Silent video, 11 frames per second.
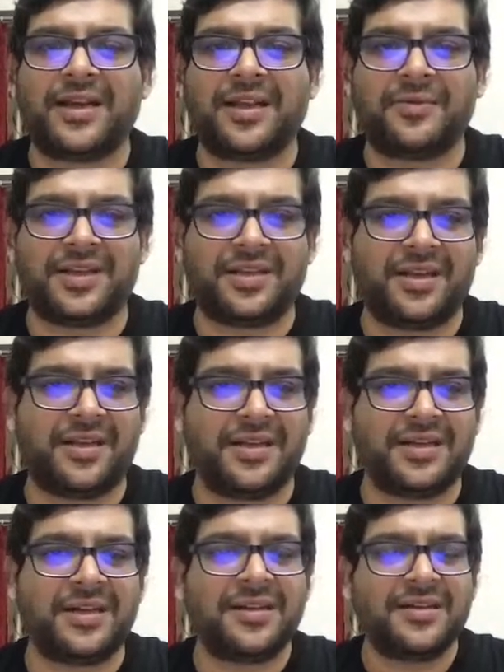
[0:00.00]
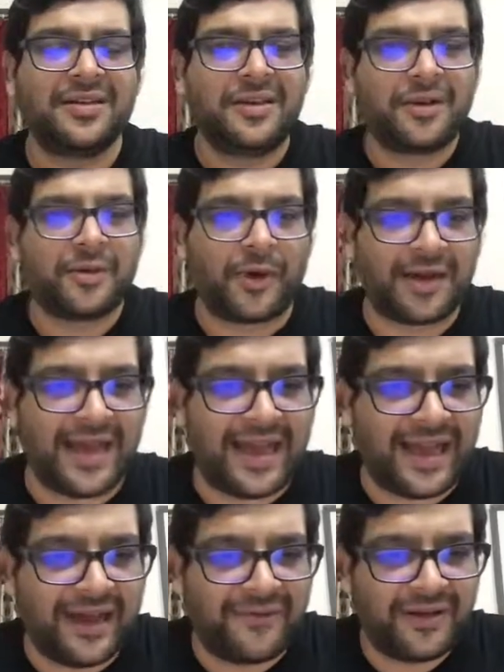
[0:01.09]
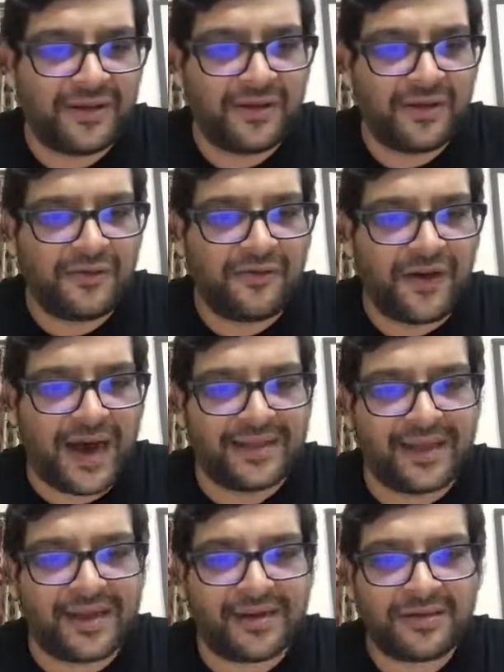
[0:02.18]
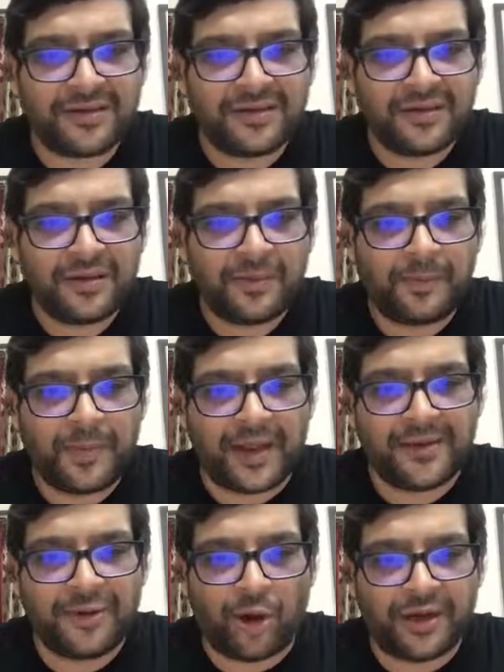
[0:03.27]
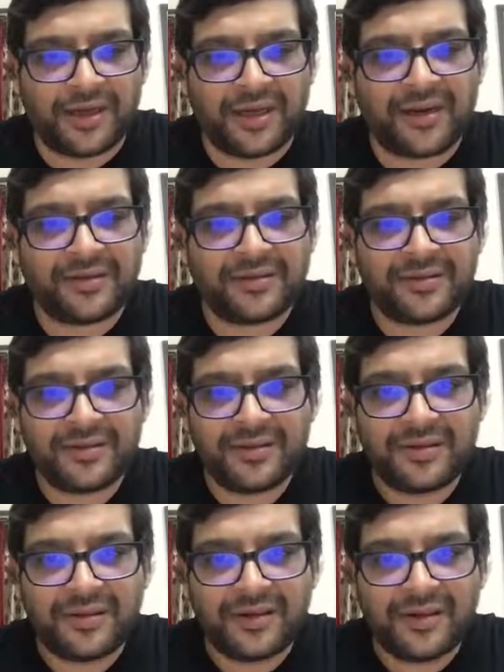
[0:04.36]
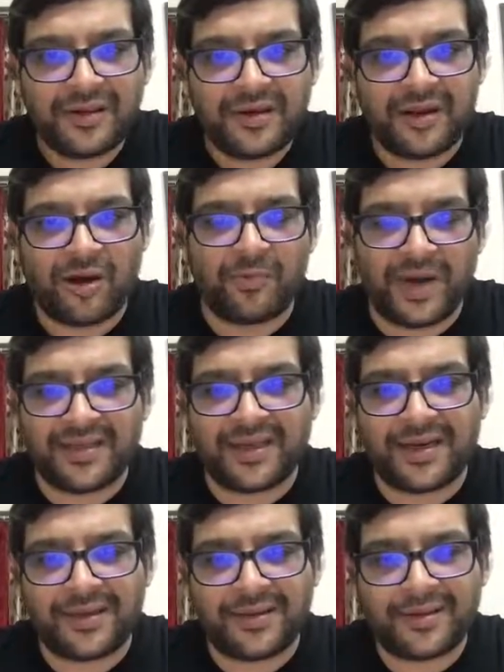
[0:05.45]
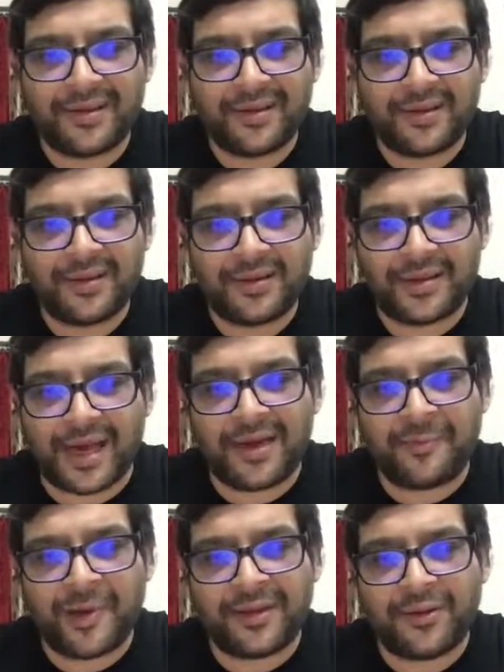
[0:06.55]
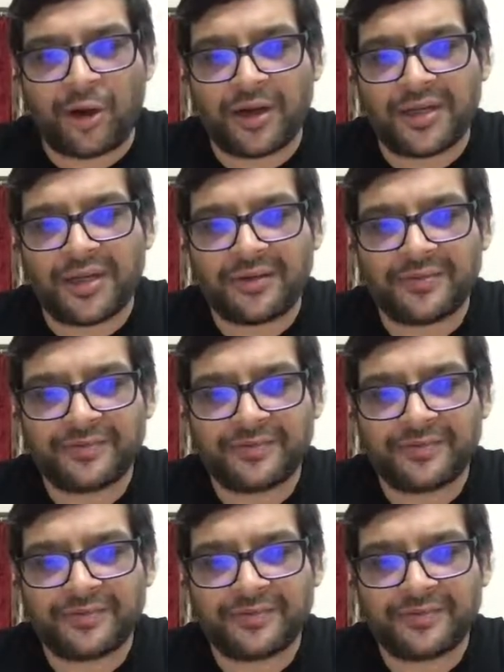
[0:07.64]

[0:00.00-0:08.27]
equation in here. So what will I have? Father plus daughter. Now mother is son plus daughter.